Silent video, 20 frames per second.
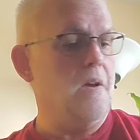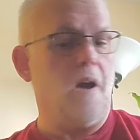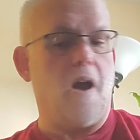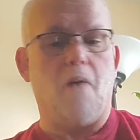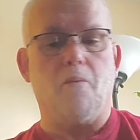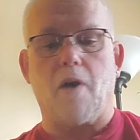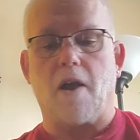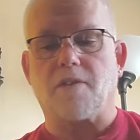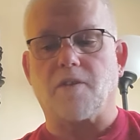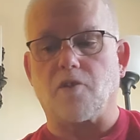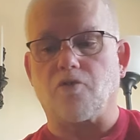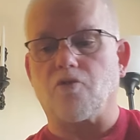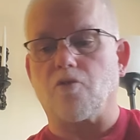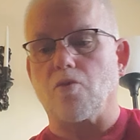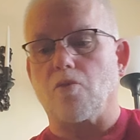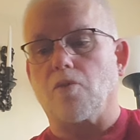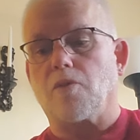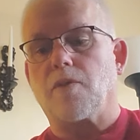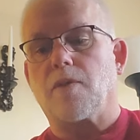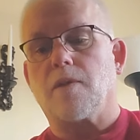I want the
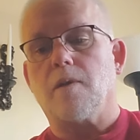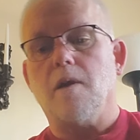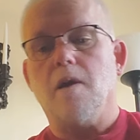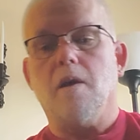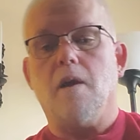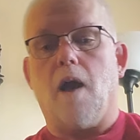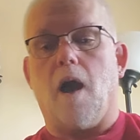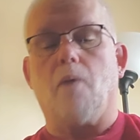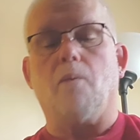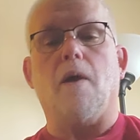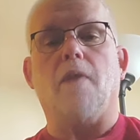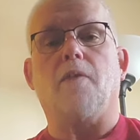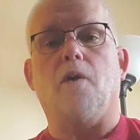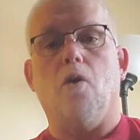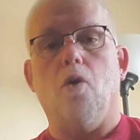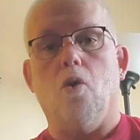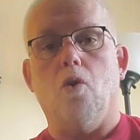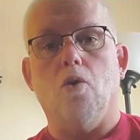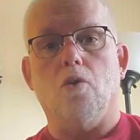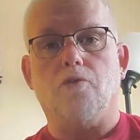truth. I want the
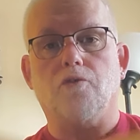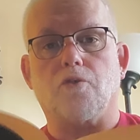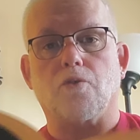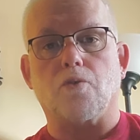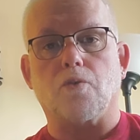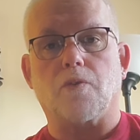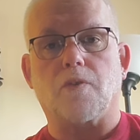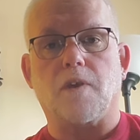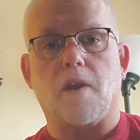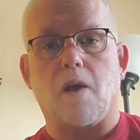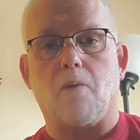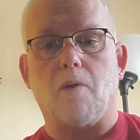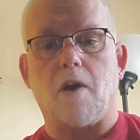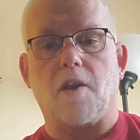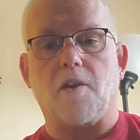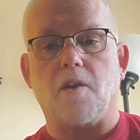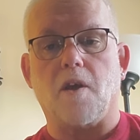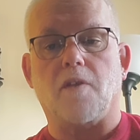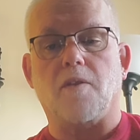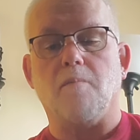whole truth, and I
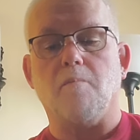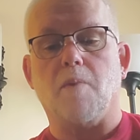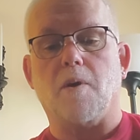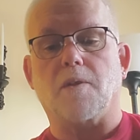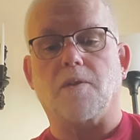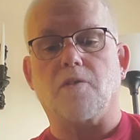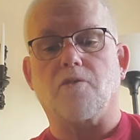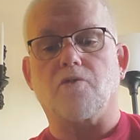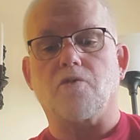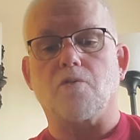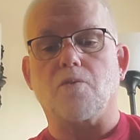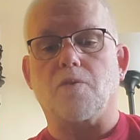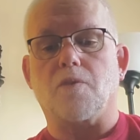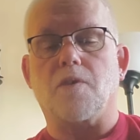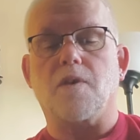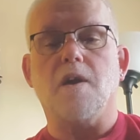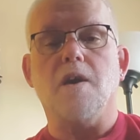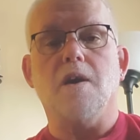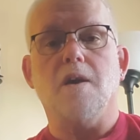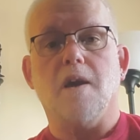want nothing but the
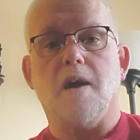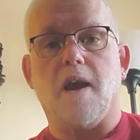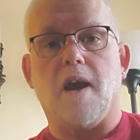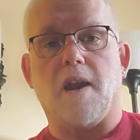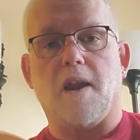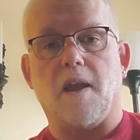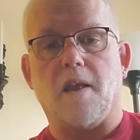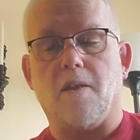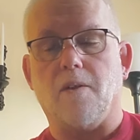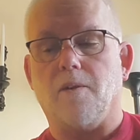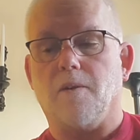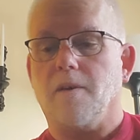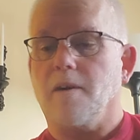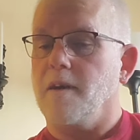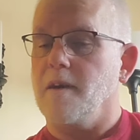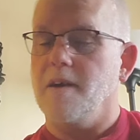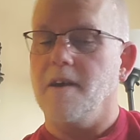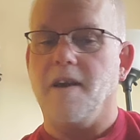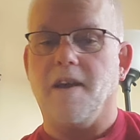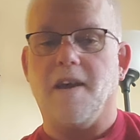truth. And
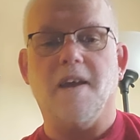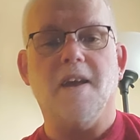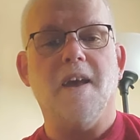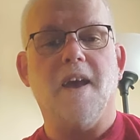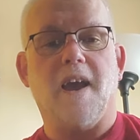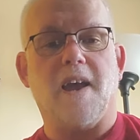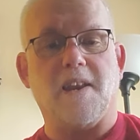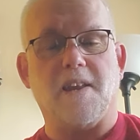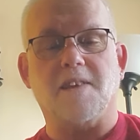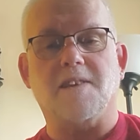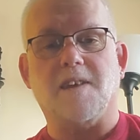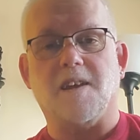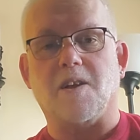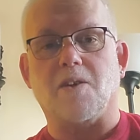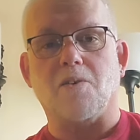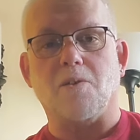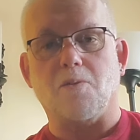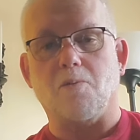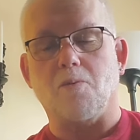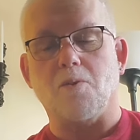it's
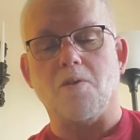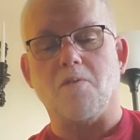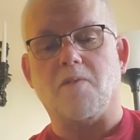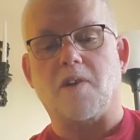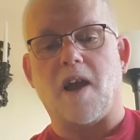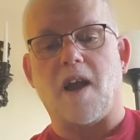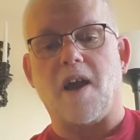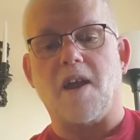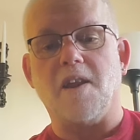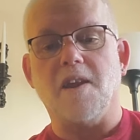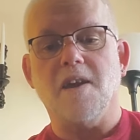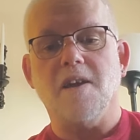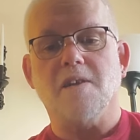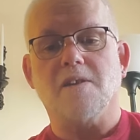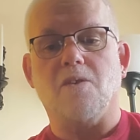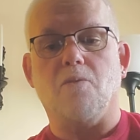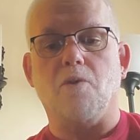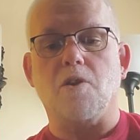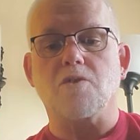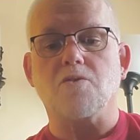here in the Word of God.
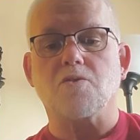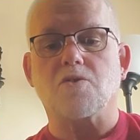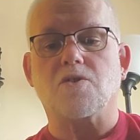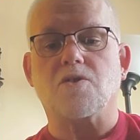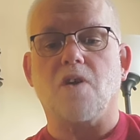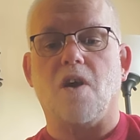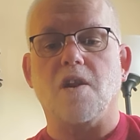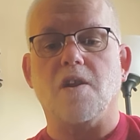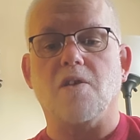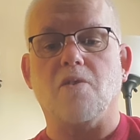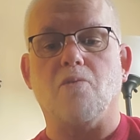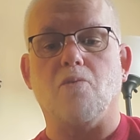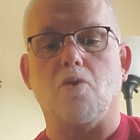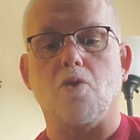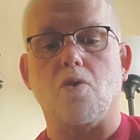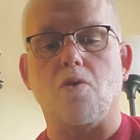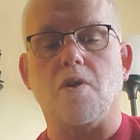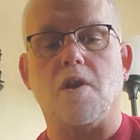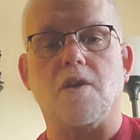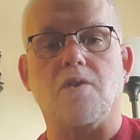So when you study the
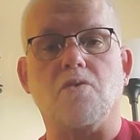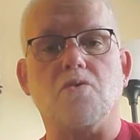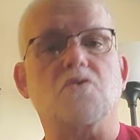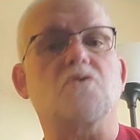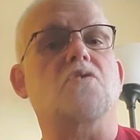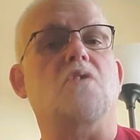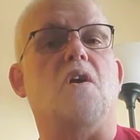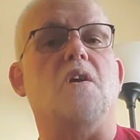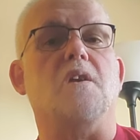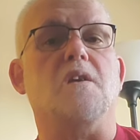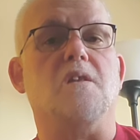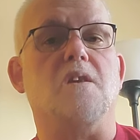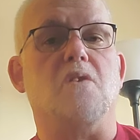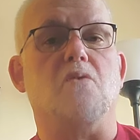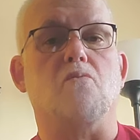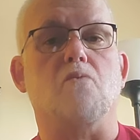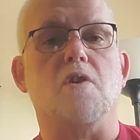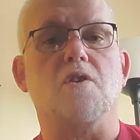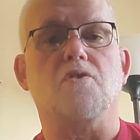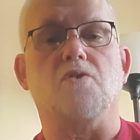Word and you study the
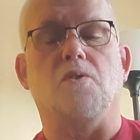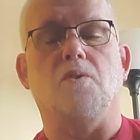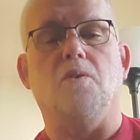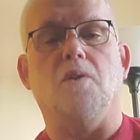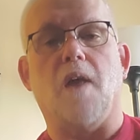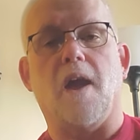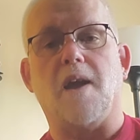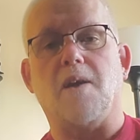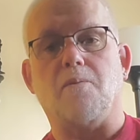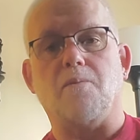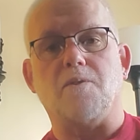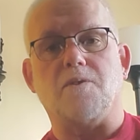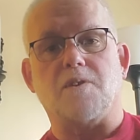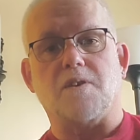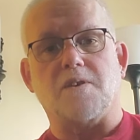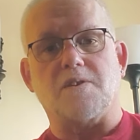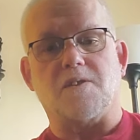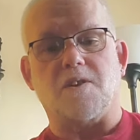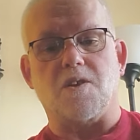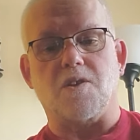original
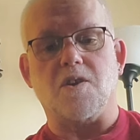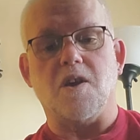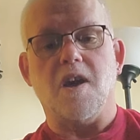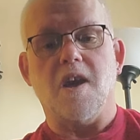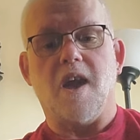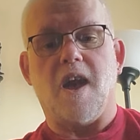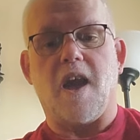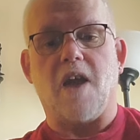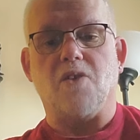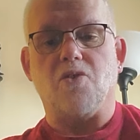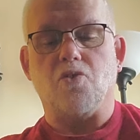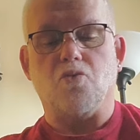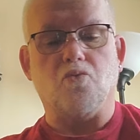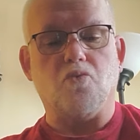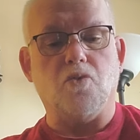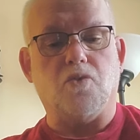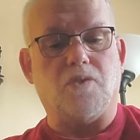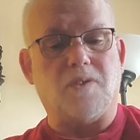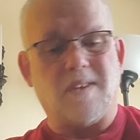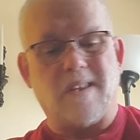languages and
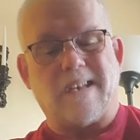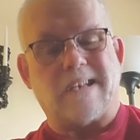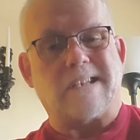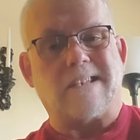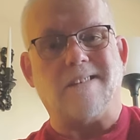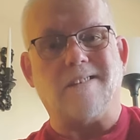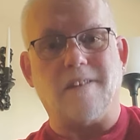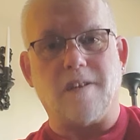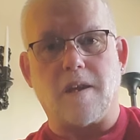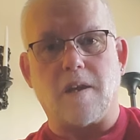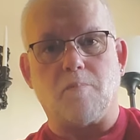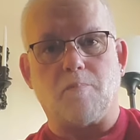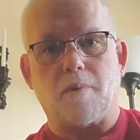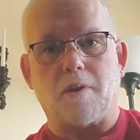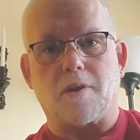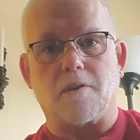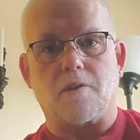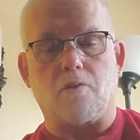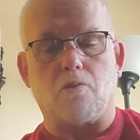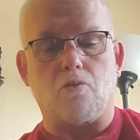you dig deep
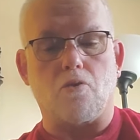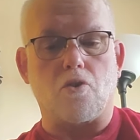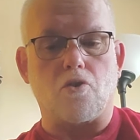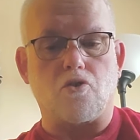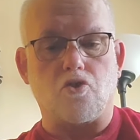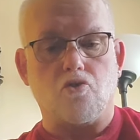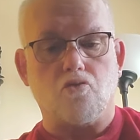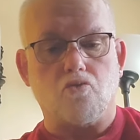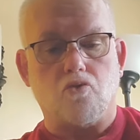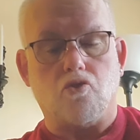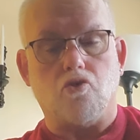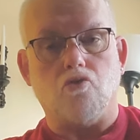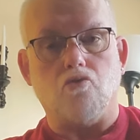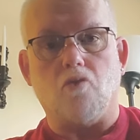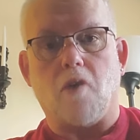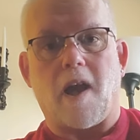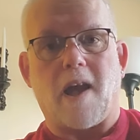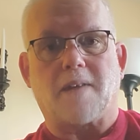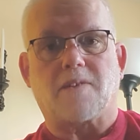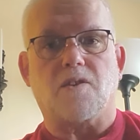into the Word, you
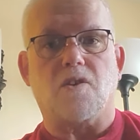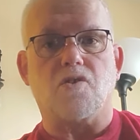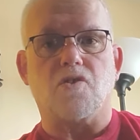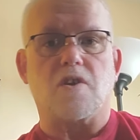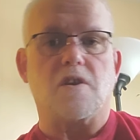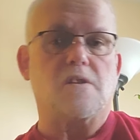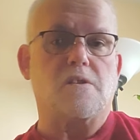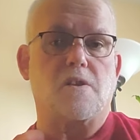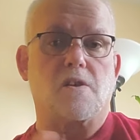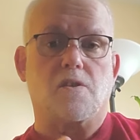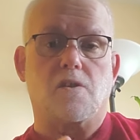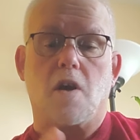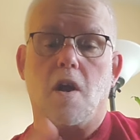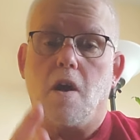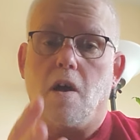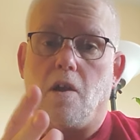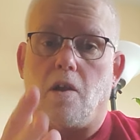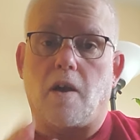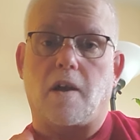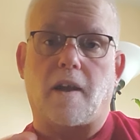do exegesis
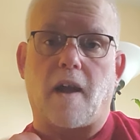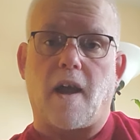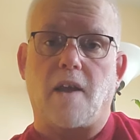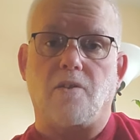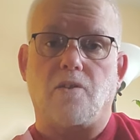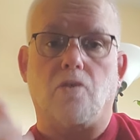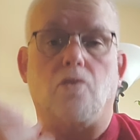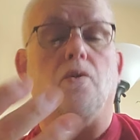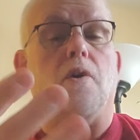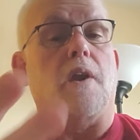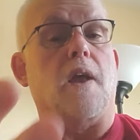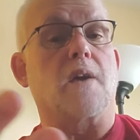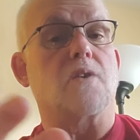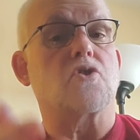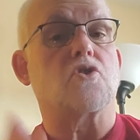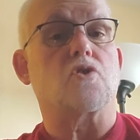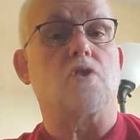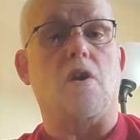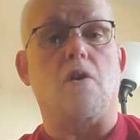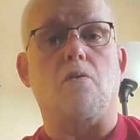like I do and I
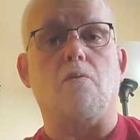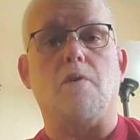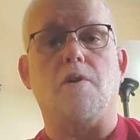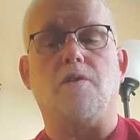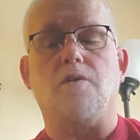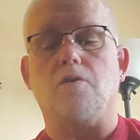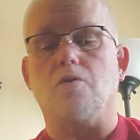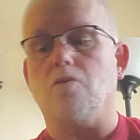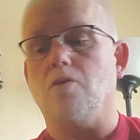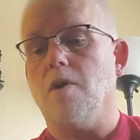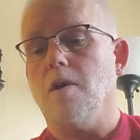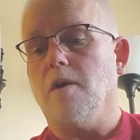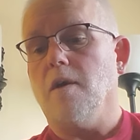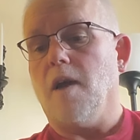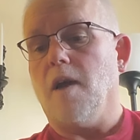share with you,